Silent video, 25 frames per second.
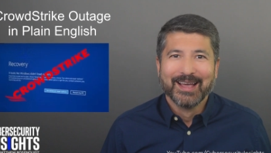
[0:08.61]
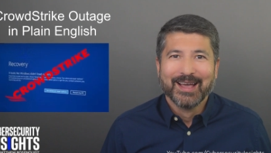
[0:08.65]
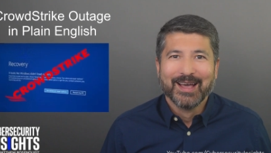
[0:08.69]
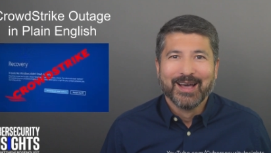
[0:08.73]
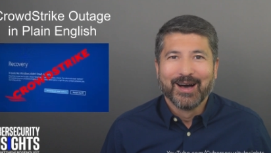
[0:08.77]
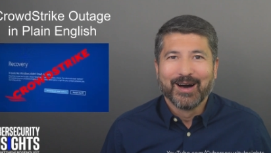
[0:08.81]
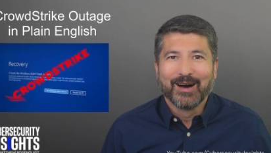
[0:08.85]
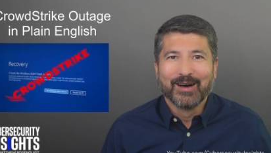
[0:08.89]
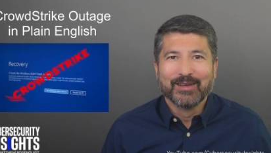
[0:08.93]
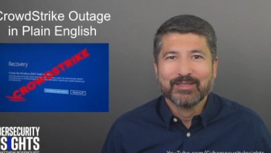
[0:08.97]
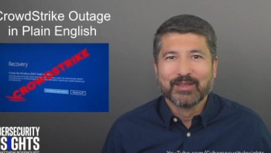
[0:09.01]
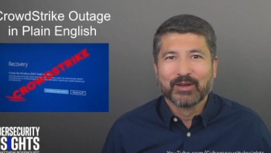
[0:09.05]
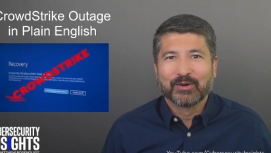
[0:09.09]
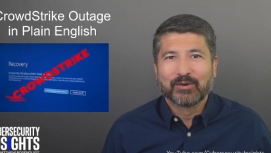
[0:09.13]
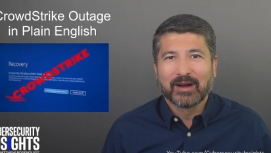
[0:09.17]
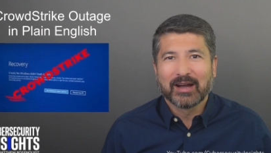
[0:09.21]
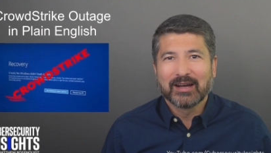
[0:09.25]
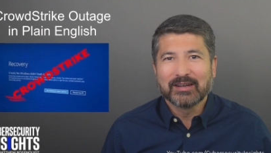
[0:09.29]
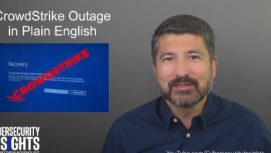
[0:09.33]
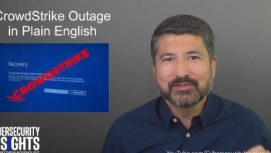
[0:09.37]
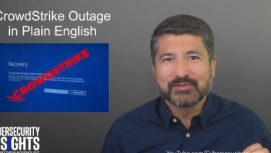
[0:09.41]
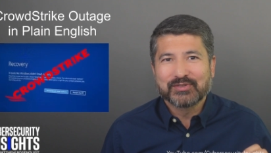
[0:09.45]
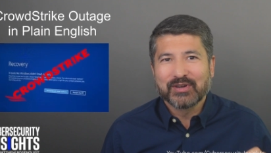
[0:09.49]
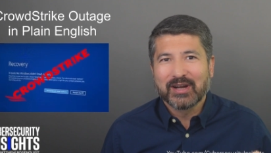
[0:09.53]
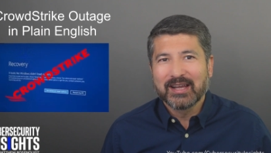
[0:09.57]
on the
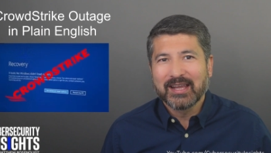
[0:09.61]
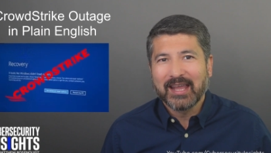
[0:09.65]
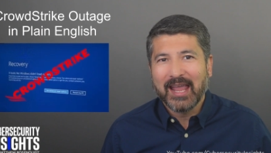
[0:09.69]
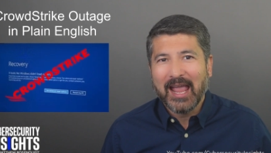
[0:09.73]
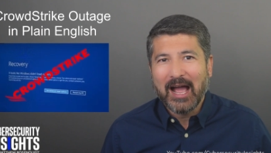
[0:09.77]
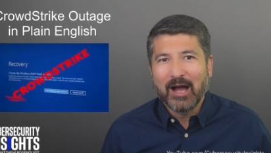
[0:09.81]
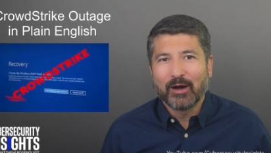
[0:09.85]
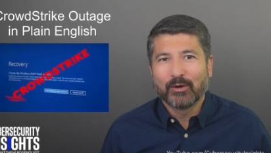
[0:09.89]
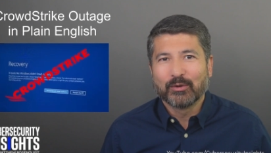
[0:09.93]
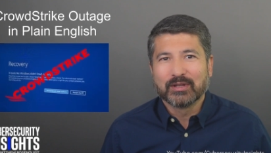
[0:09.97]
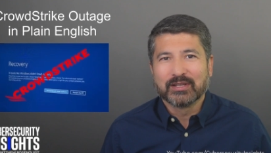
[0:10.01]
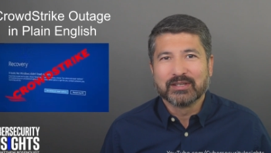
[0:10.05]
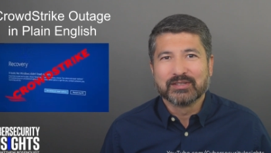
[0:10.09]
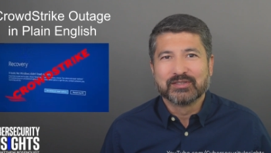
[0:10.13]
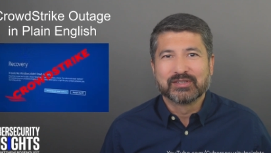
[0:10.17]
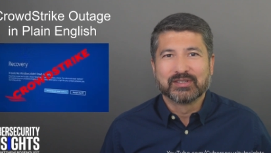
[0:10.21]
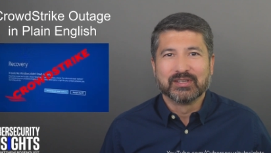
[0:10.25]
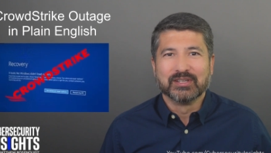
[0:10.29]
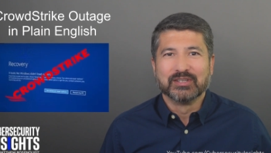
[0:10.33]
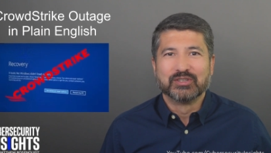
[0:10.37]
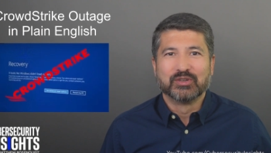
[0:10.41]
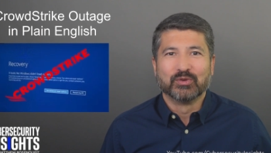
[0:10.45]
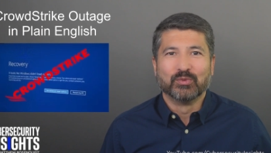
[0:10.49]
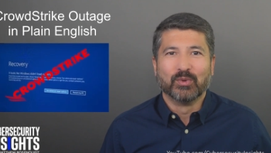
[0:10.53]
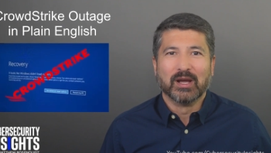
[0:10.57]
CrowdStrike outage
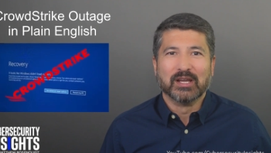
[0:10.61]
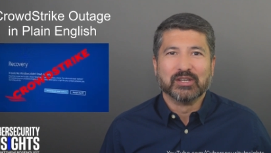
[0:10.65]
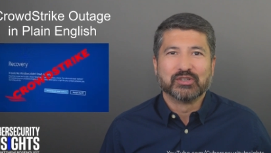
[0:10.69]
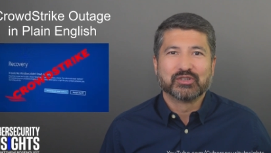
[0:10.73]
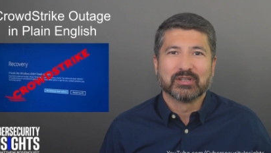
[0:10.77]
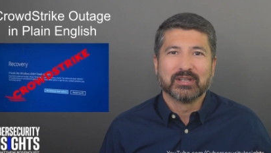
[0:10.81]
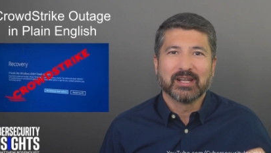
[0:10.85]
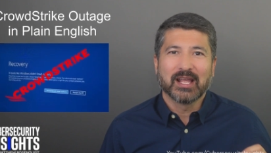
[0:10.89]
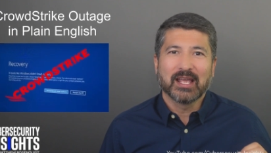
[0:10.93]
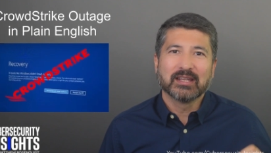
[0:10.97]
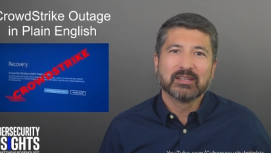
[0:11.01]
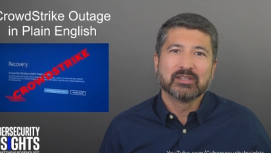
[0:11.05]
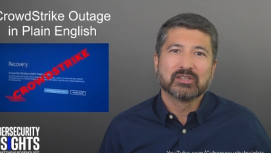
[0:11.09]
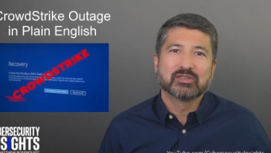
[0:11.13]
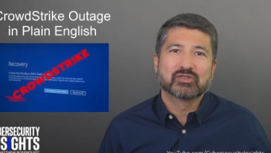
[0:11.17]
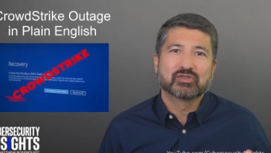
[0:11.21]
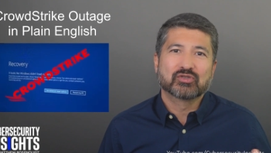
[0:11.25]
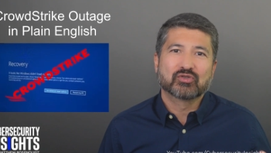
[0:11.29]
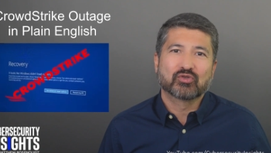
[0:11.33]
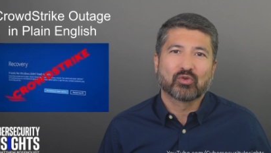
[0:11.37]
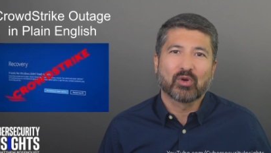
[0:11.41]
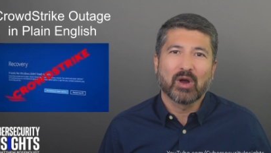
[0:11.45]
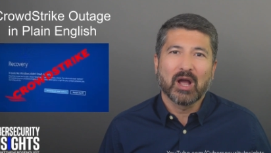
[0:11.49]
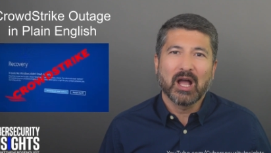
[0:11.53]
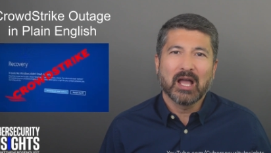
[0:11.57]
situation and
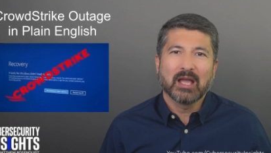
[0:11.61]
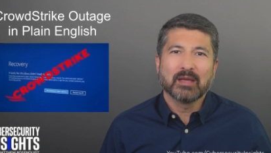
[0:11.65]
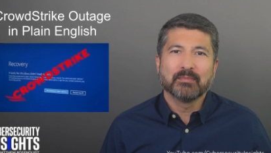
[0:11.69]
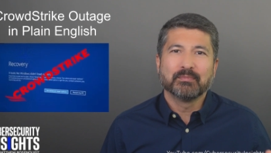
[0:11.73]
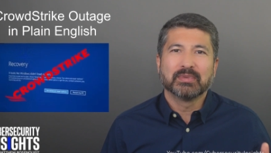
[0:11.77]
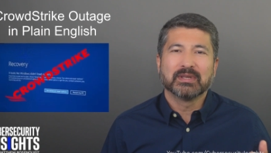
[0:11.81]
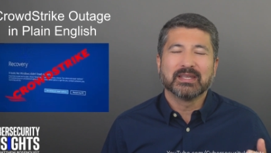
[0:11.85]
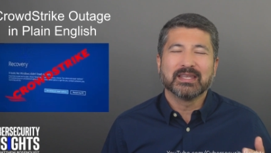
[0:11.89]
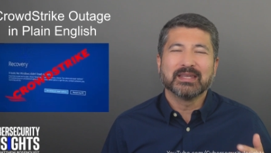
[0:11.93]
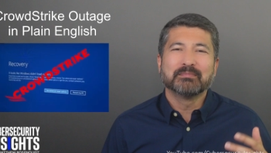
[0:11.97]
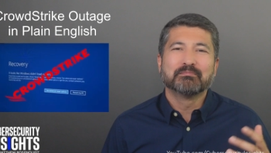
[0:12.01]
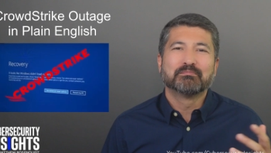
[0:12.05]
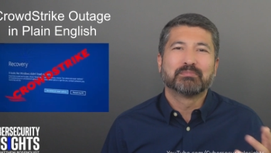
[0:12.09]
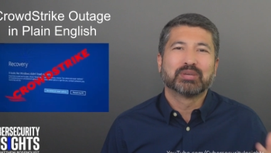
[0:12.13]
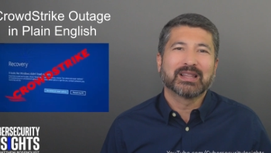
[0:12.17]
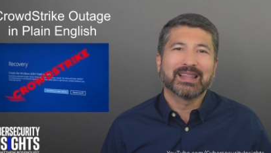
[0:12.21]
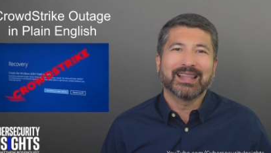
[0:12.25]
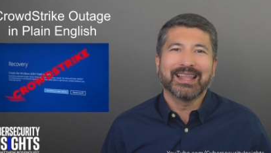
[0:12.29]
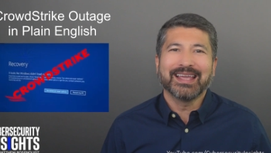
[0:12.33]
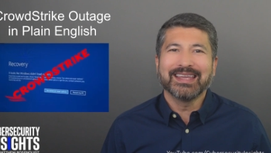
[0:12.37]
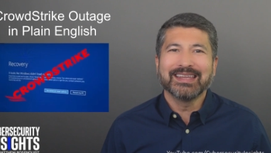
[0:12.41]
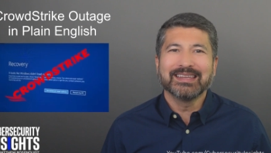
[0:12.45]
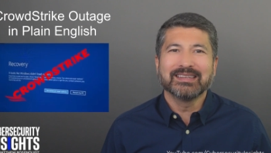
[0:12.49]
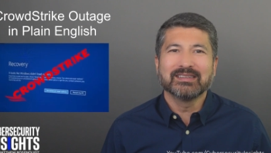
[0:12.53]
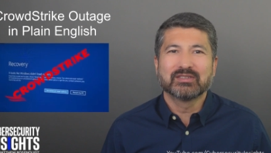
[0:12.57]
describe in
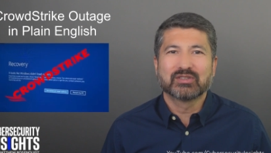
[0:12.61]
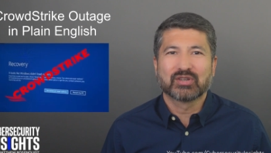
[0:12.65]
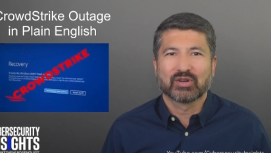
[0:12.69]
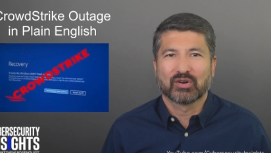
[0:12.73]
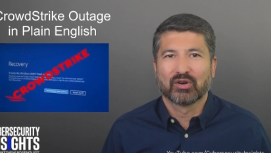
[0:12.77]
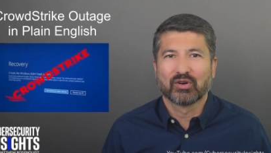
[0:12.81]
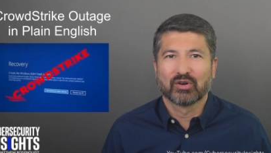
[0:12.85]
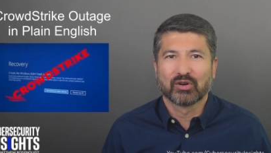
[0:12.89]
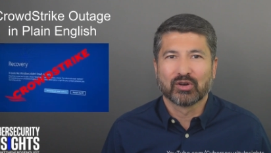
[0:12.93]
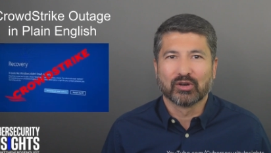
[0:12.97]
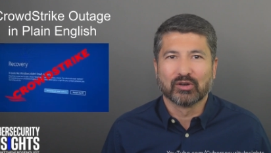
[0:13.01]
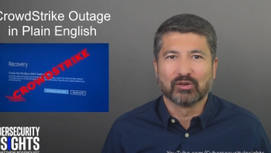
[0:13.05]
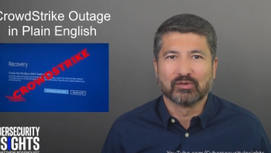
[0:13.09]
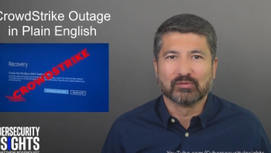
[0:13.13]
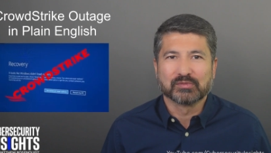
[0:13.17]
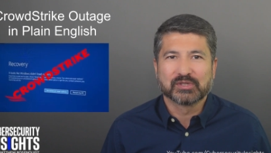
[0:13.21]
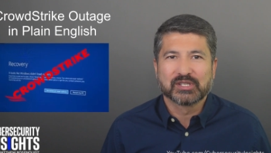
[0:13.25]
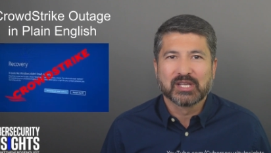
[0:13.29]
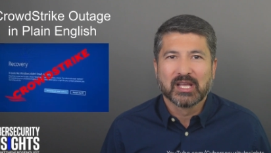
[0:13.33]
plain terms